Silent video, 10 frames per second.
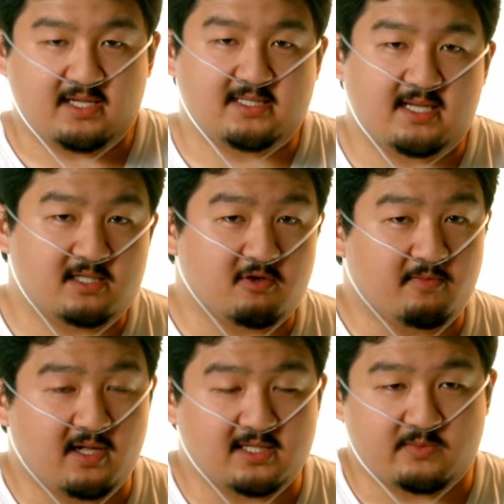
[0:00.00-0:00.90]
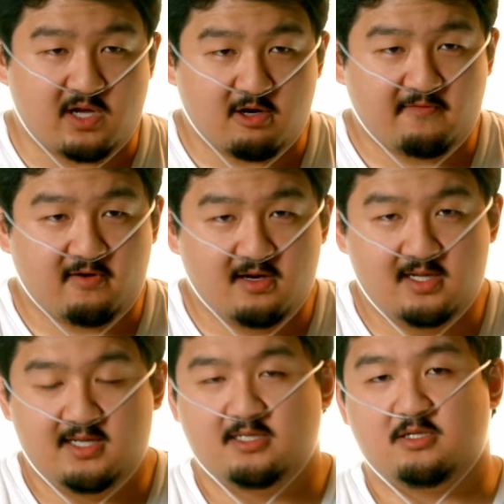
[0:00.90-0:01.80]
be sent to a polysomnographer
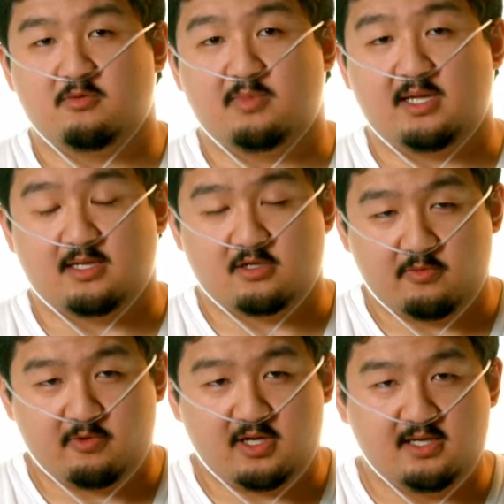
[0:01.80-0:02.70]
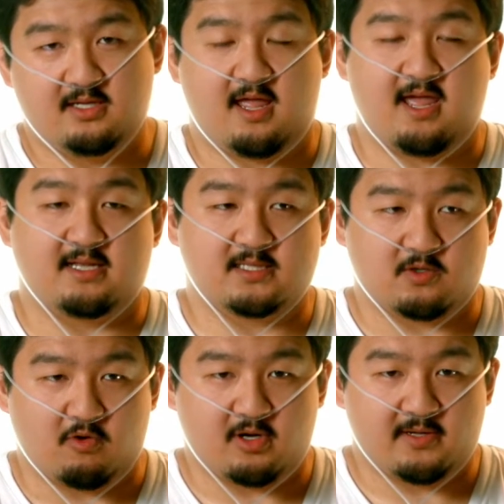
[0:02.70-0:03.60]
to be interpreted and
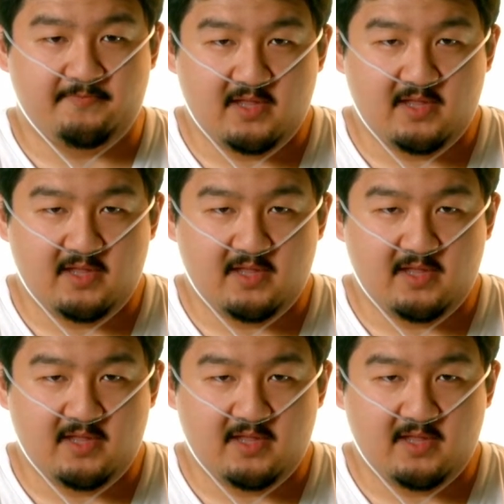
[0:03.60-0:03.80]
scored.